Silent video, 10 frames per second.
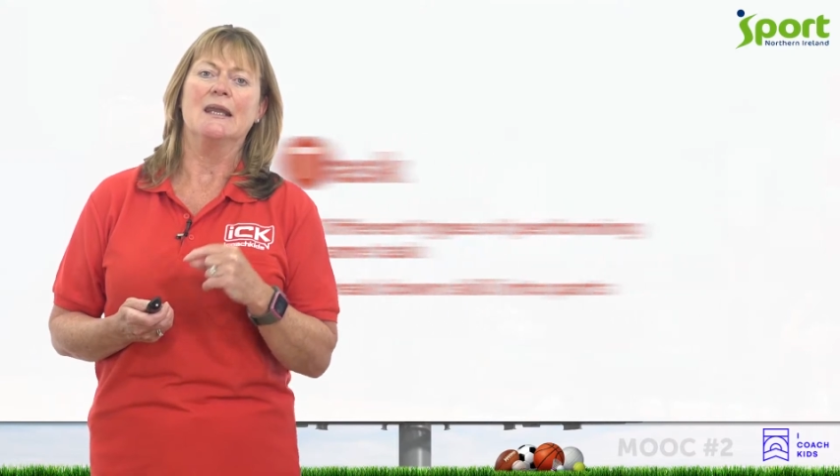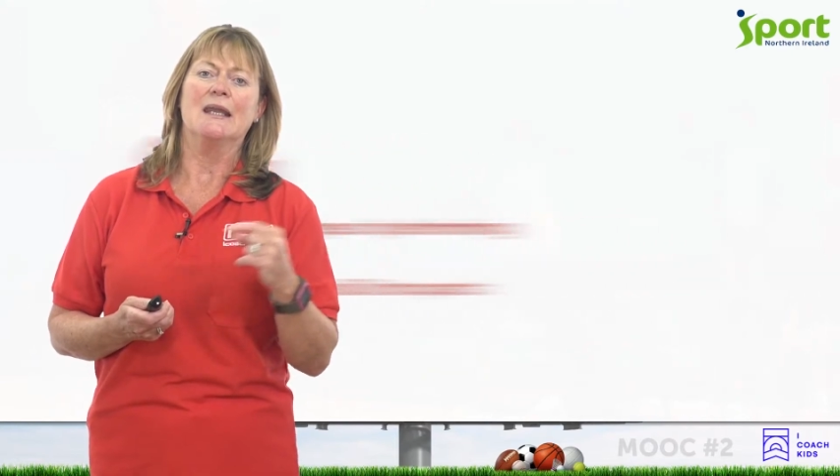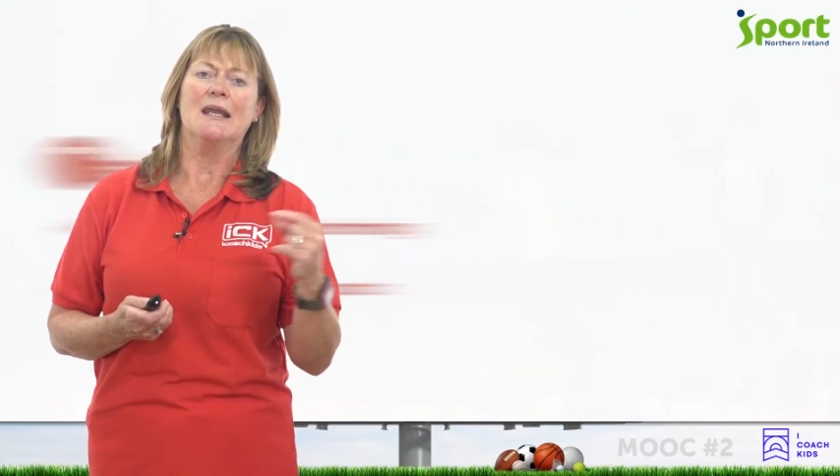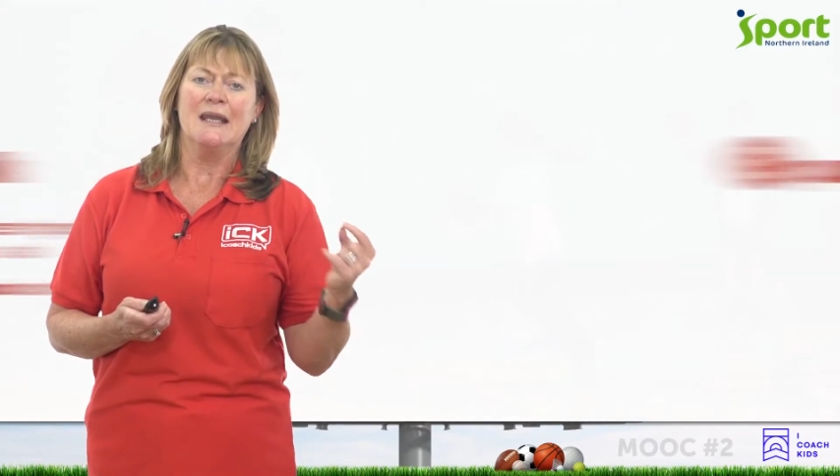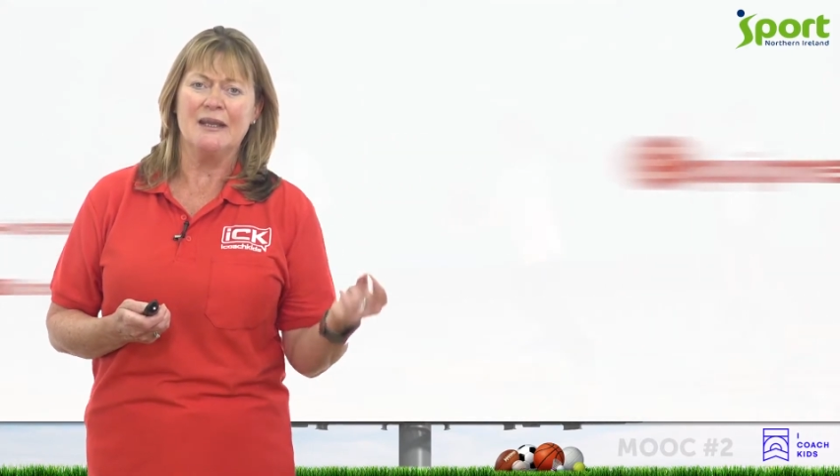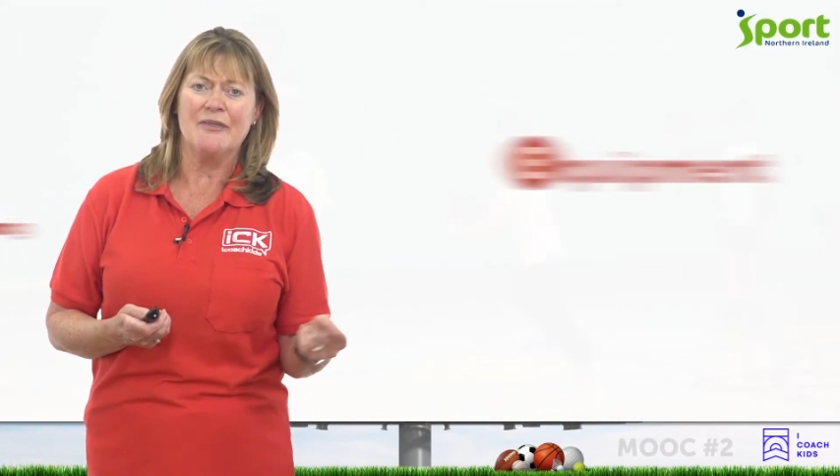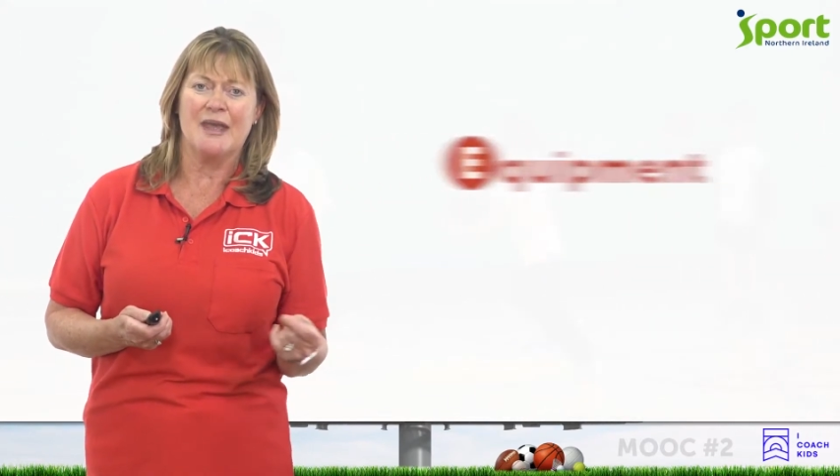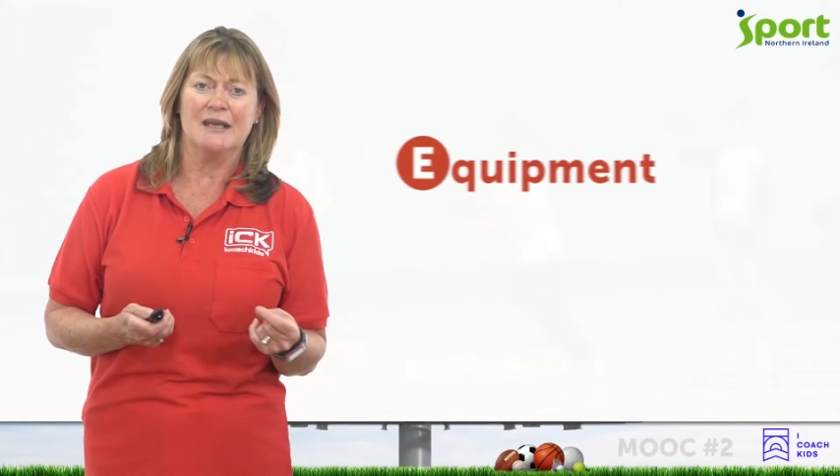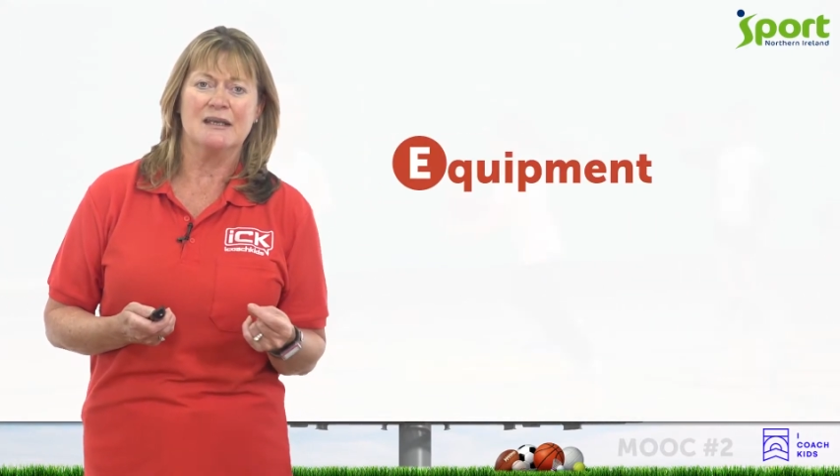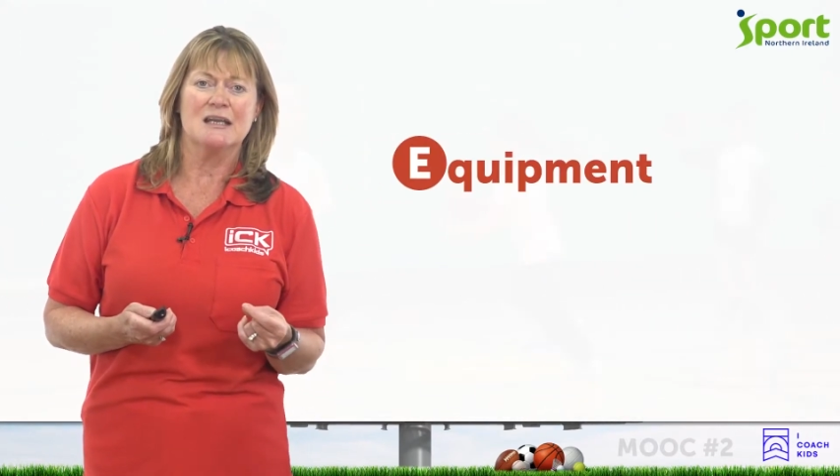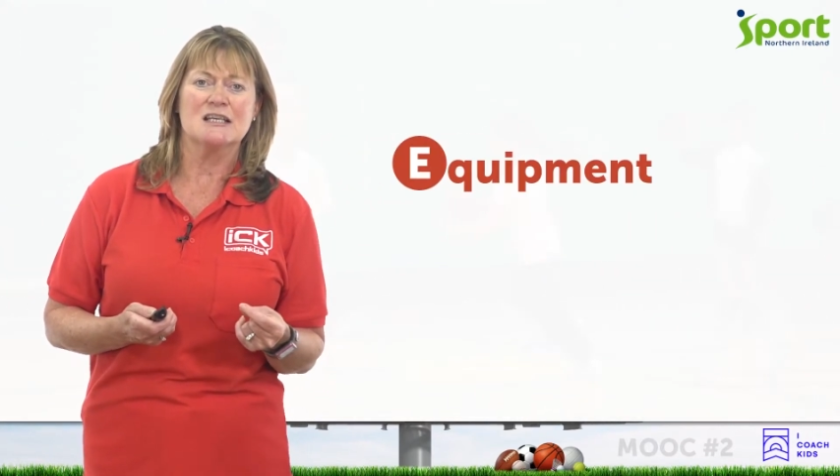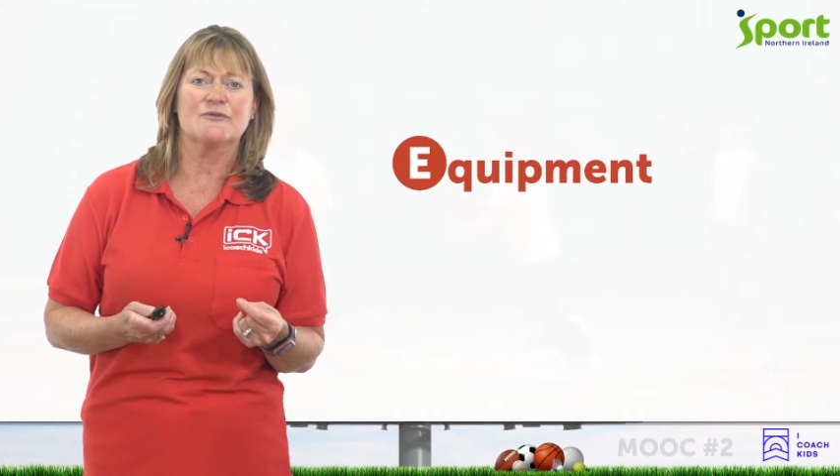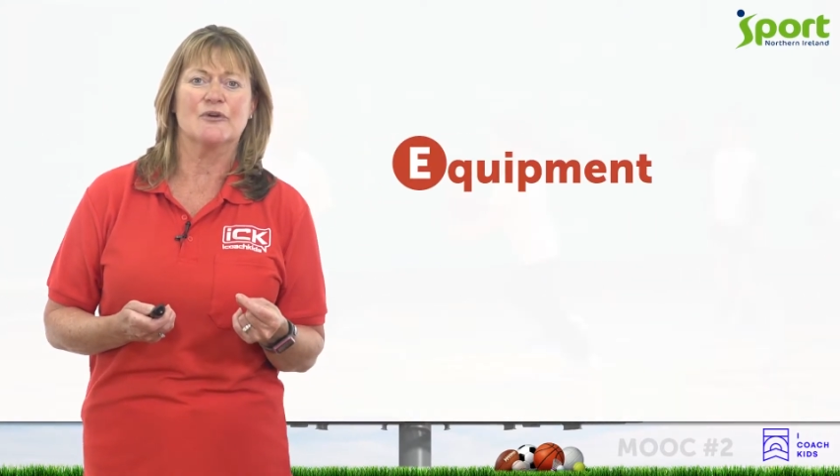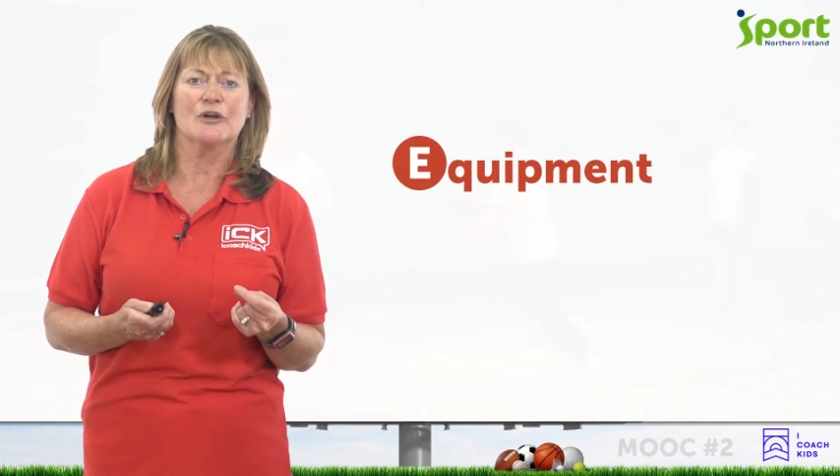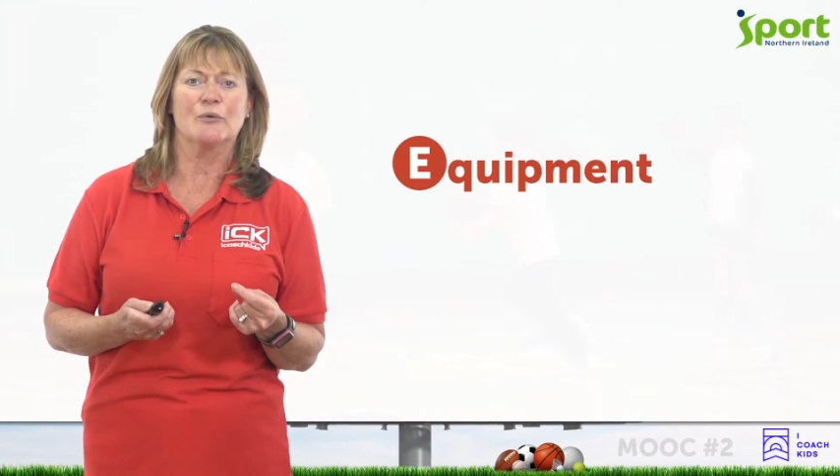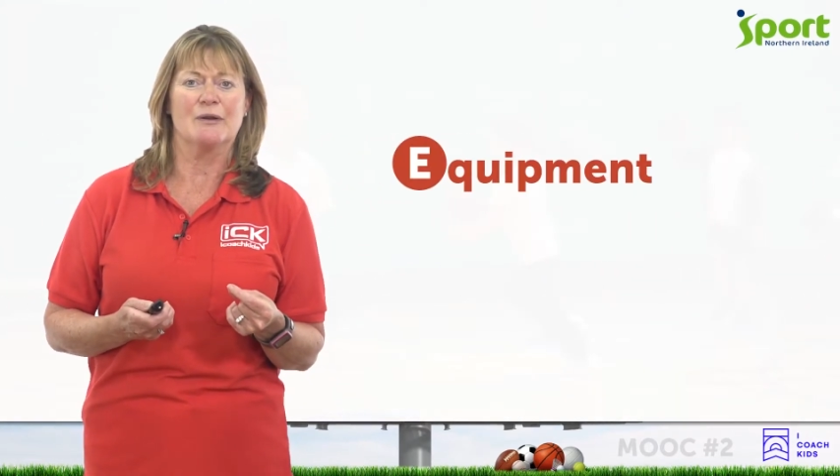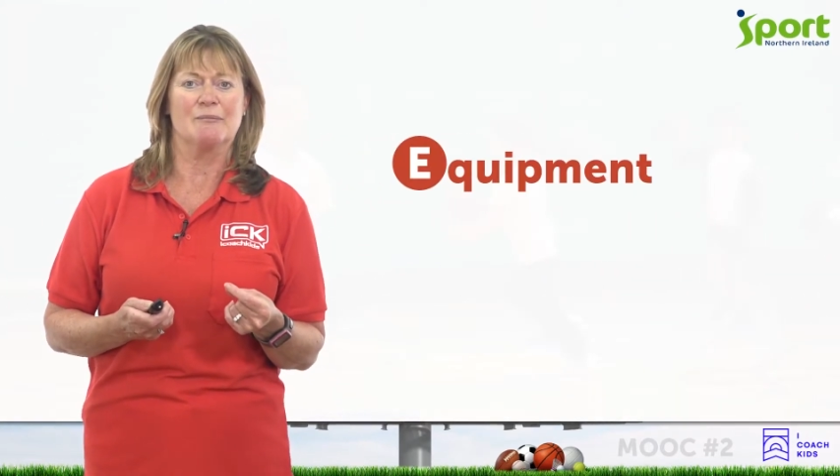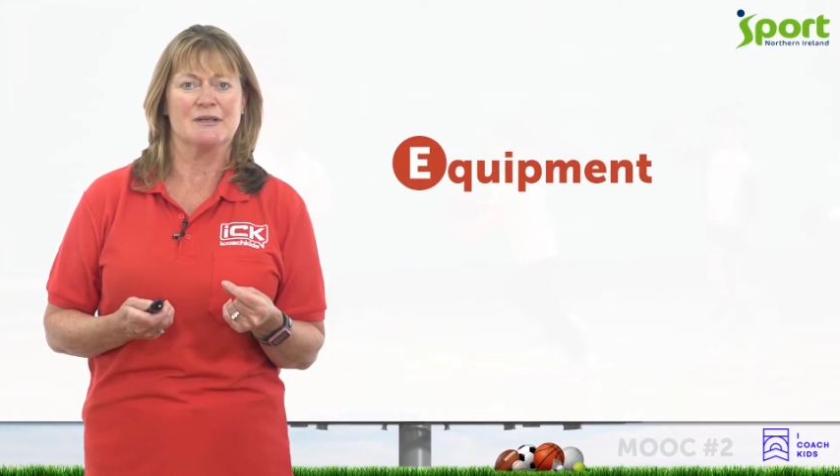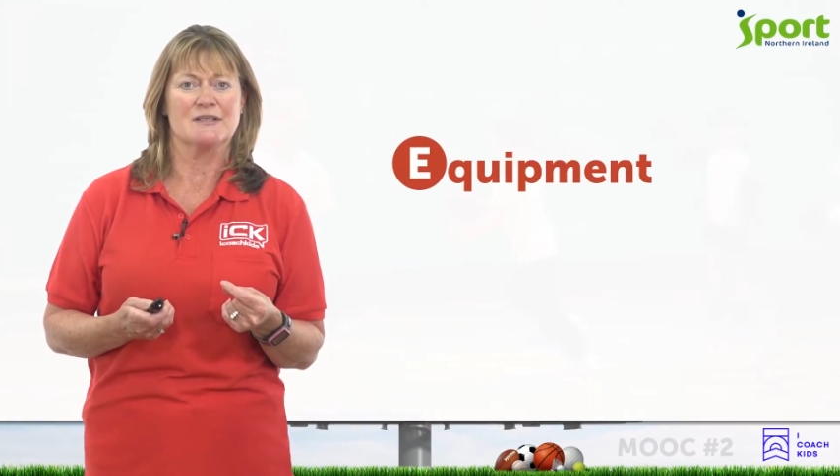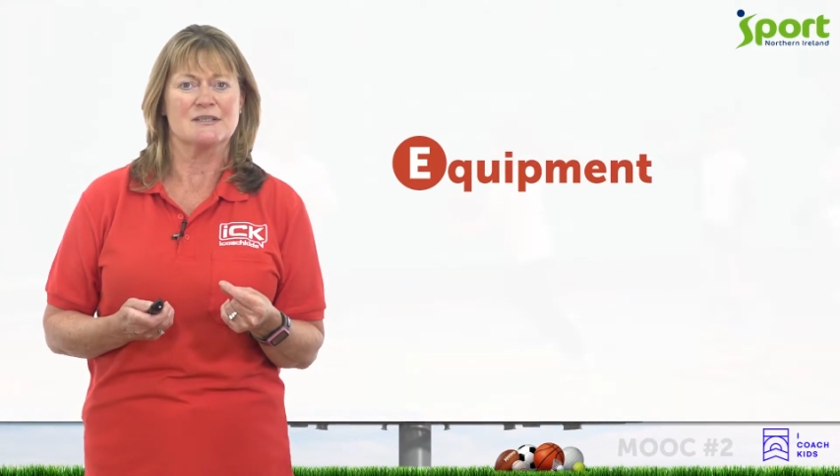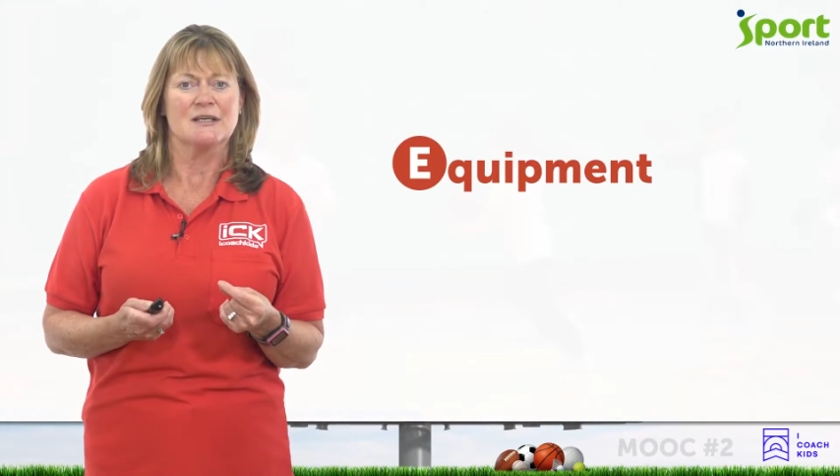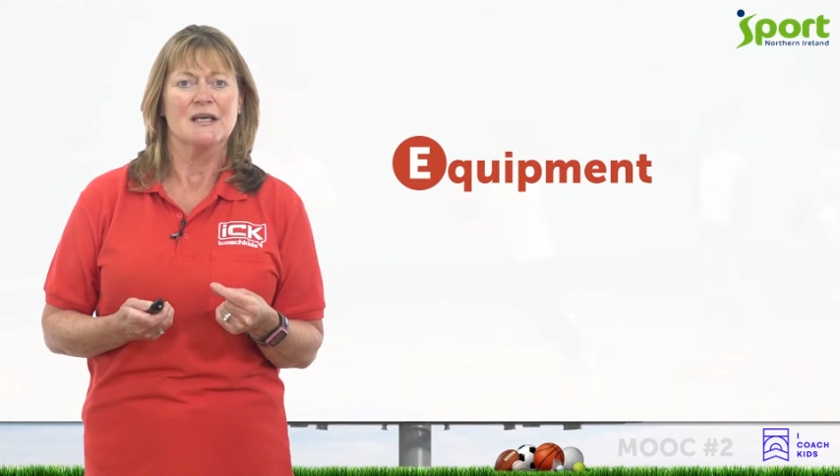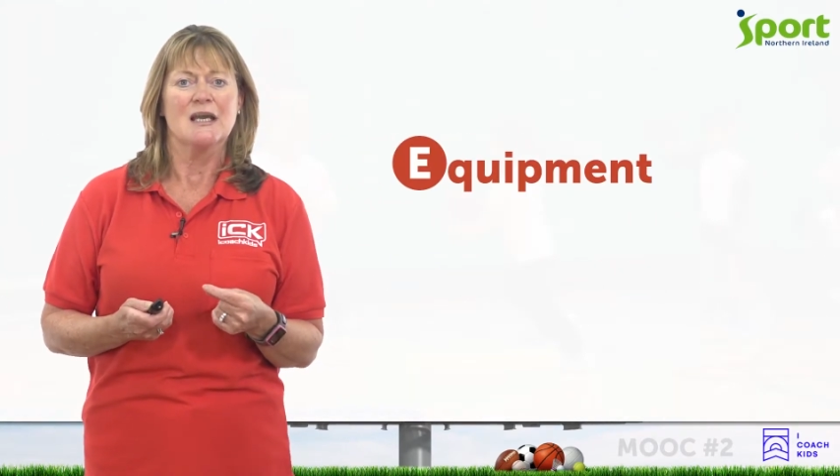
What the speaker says: E then is for equipment.